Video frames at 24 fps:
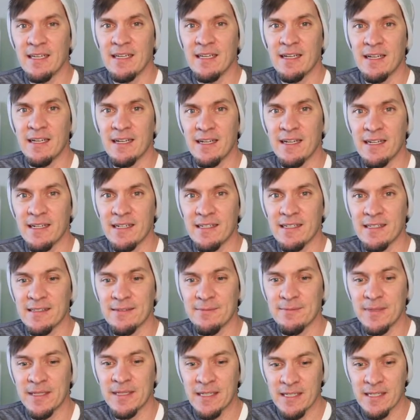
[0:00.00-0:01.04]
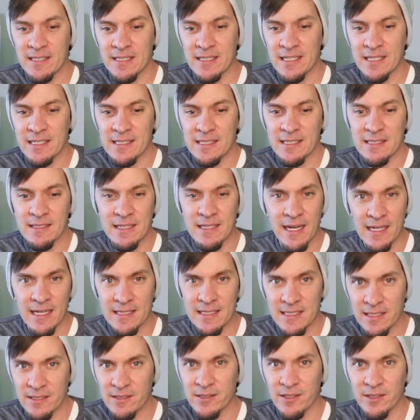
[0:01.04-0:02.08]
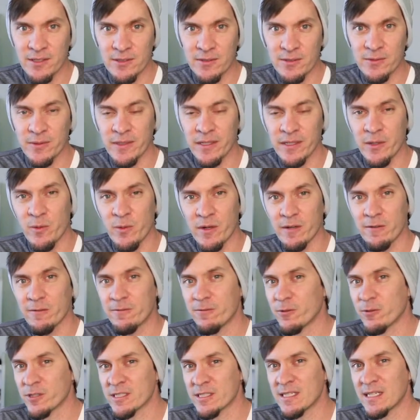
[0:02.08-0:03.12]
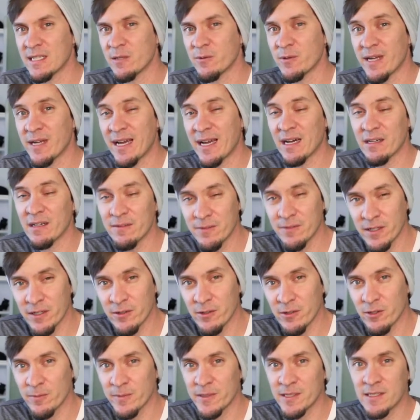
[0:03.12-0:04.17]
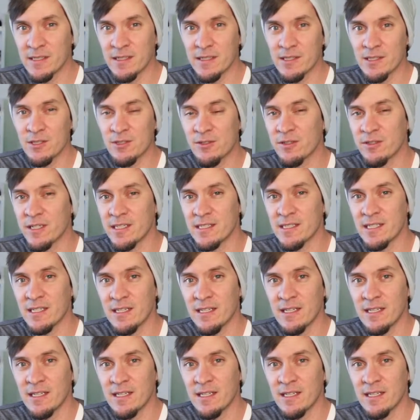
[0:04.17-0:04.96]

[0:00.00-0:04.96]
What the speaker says: because it is a sad deal. You don't really want to force anyone out of their home into the street.